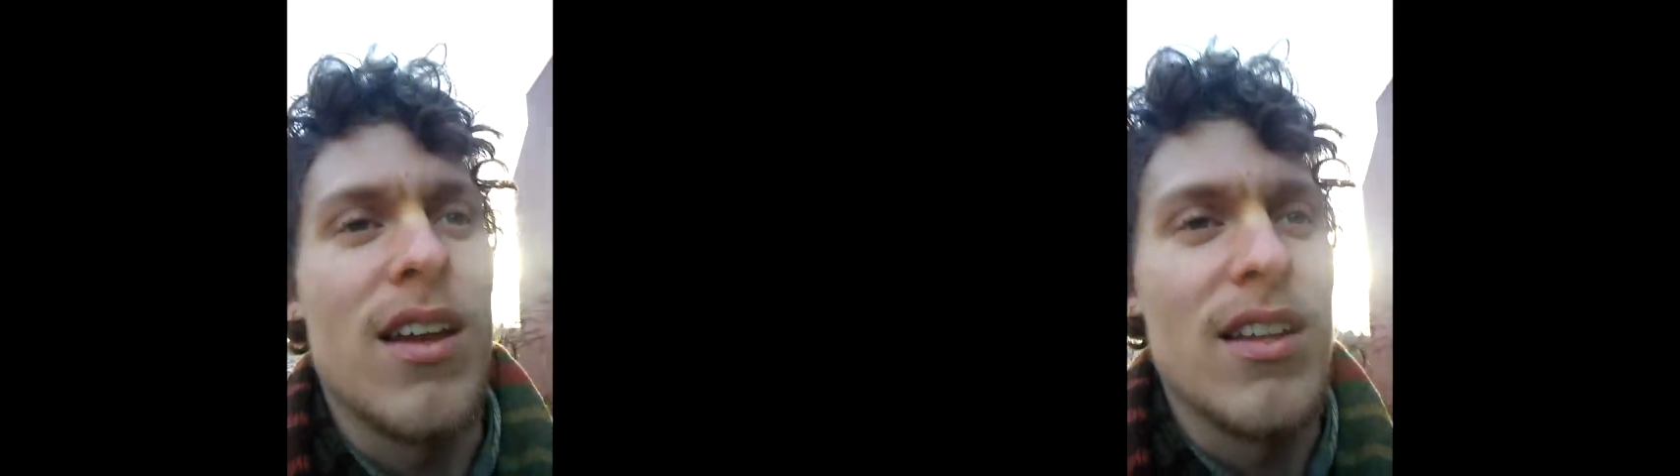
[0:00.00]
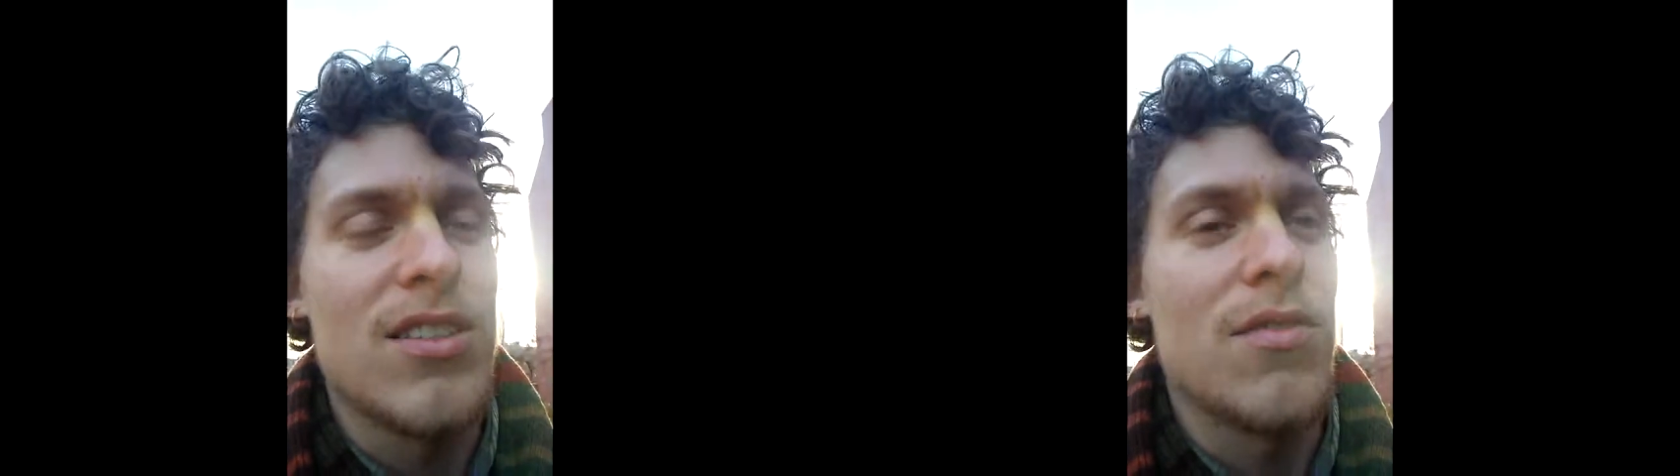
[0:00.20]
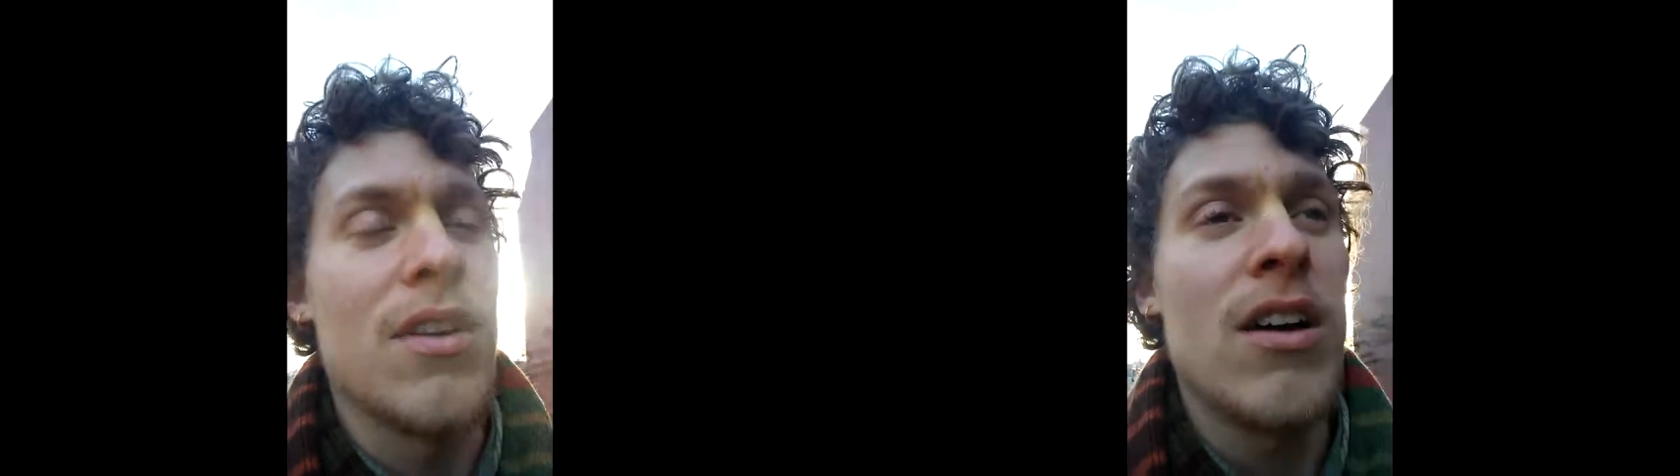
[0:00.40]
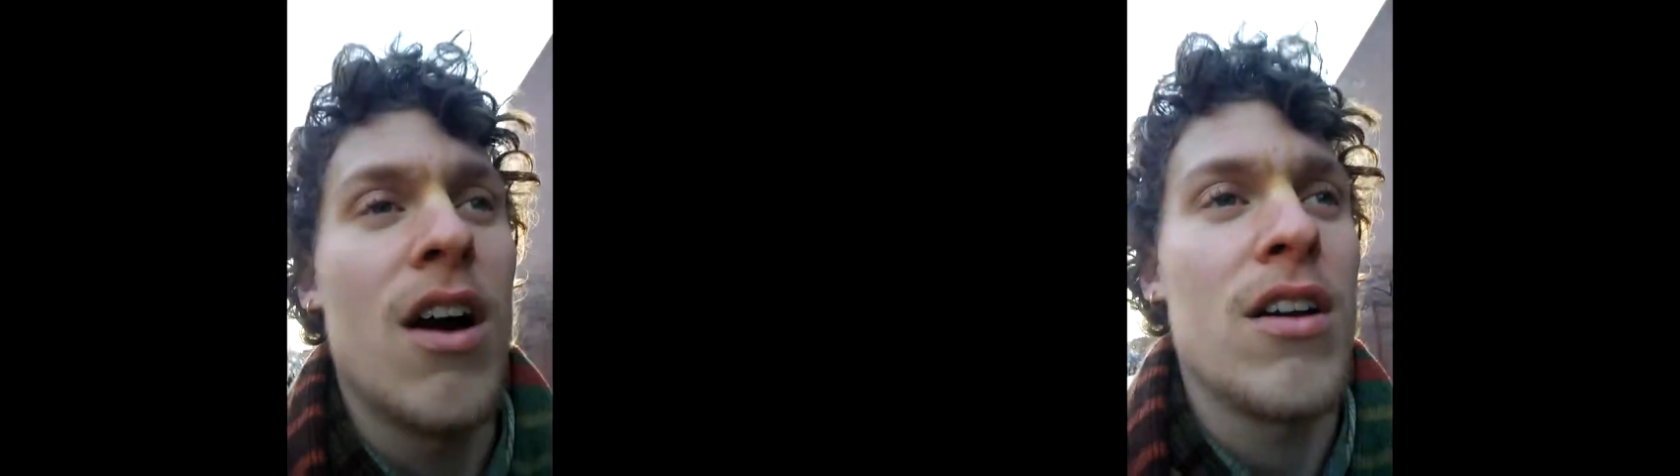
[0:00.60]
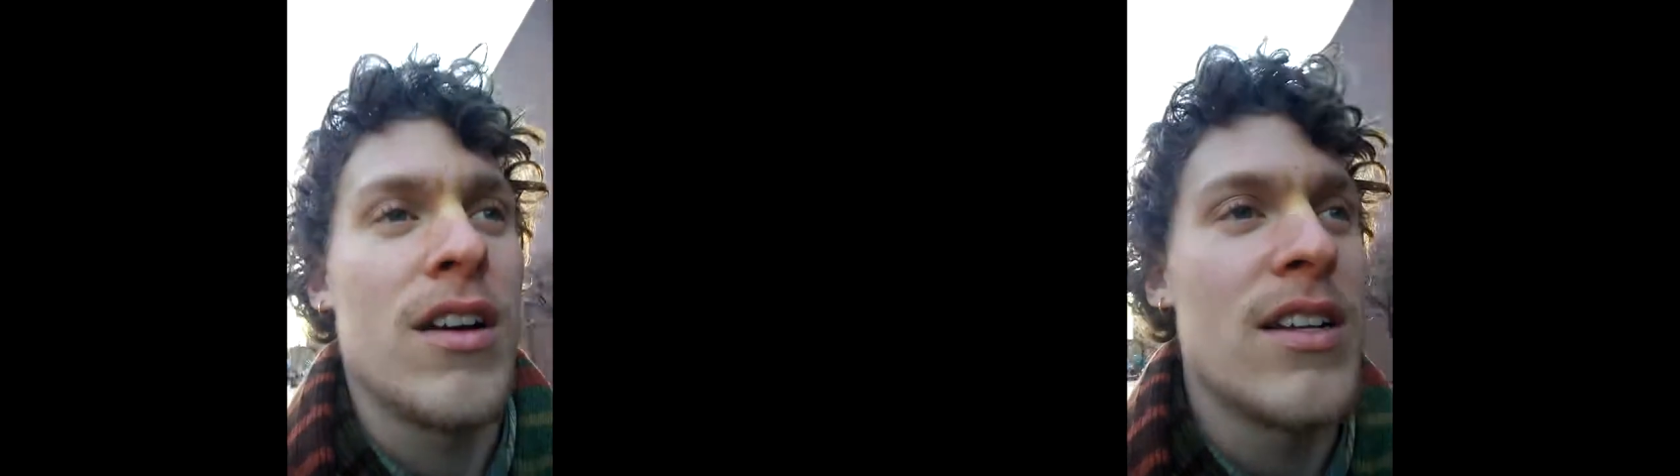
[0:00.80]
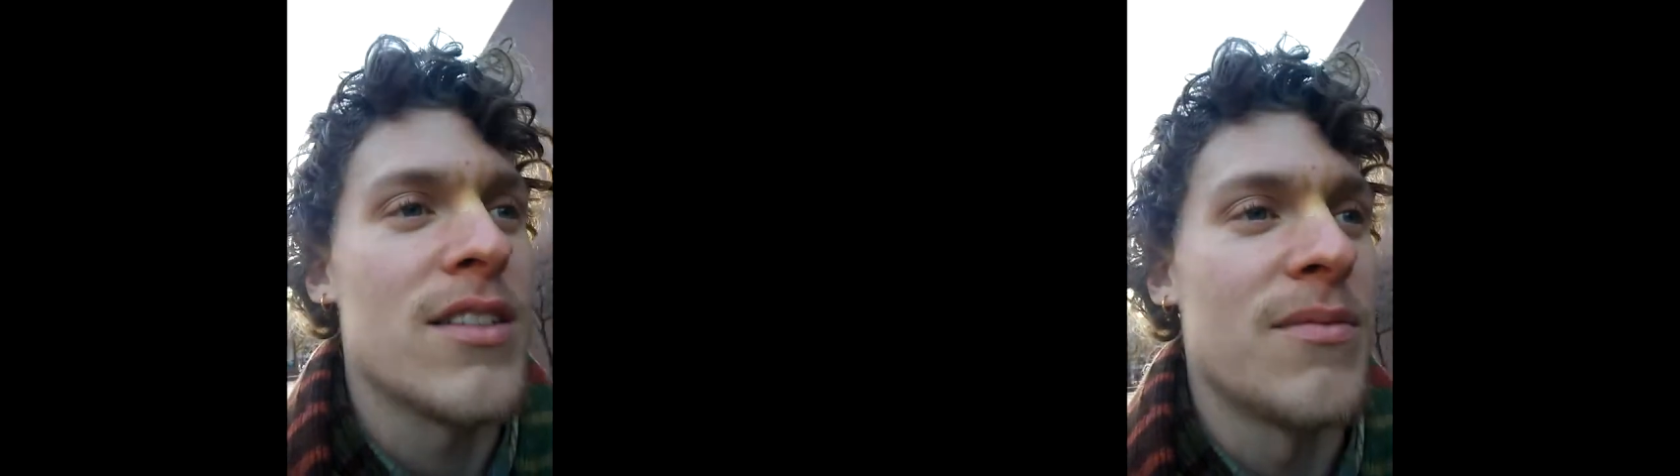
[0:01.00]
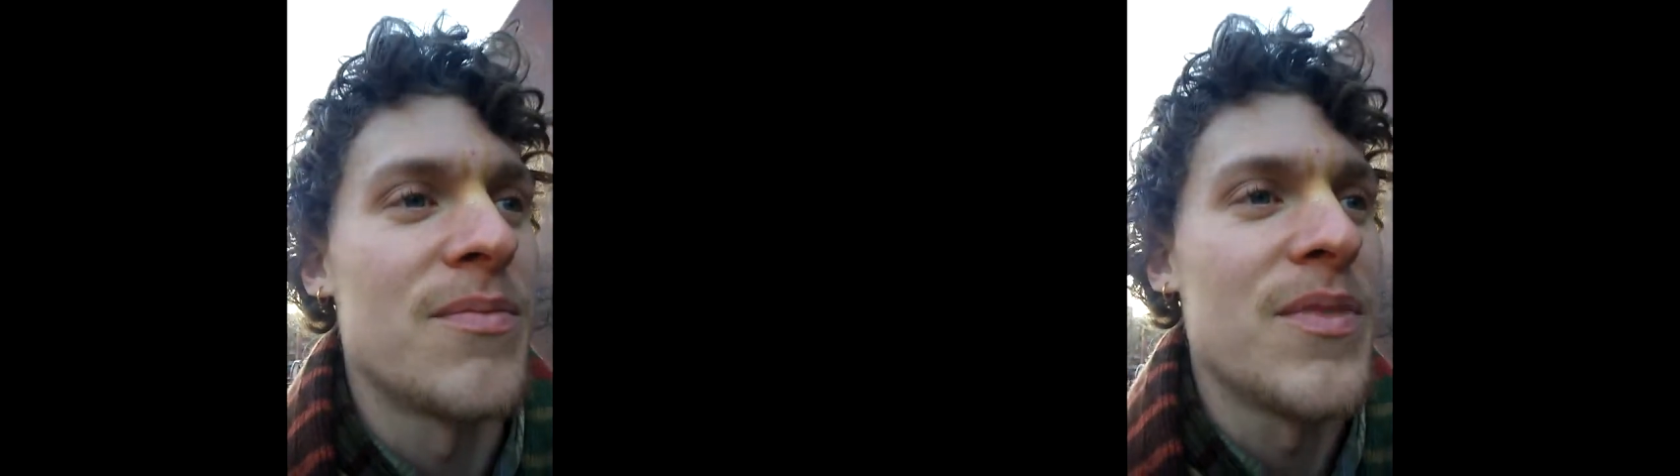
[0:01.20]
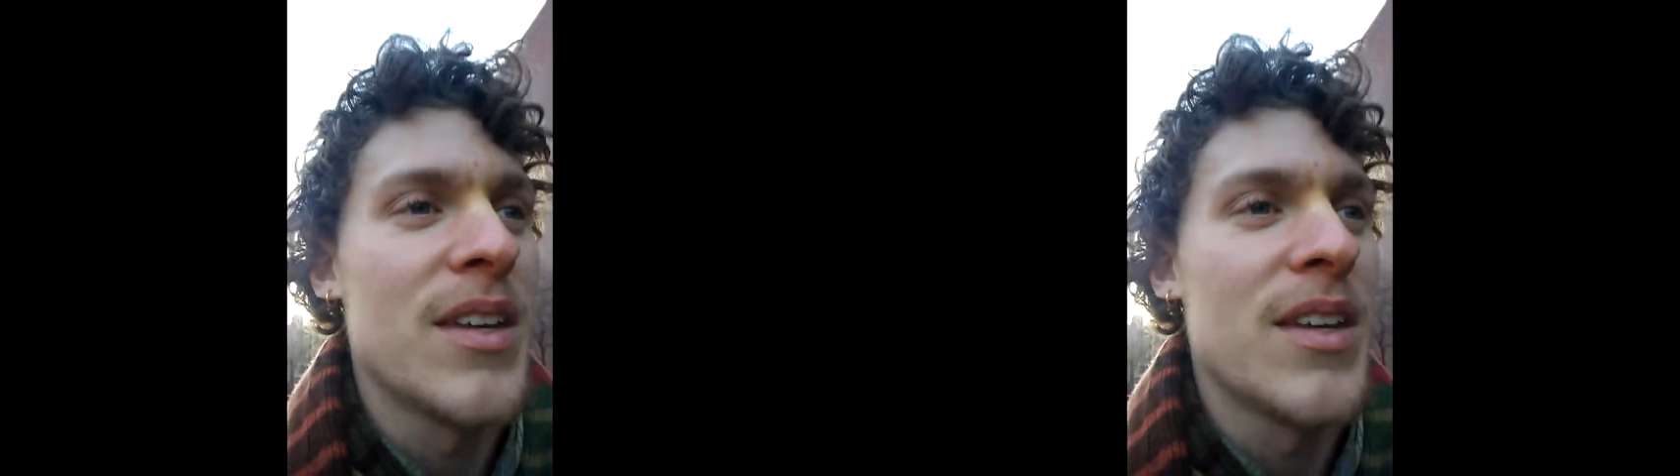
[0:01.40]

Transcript: and it's a very hard lesson.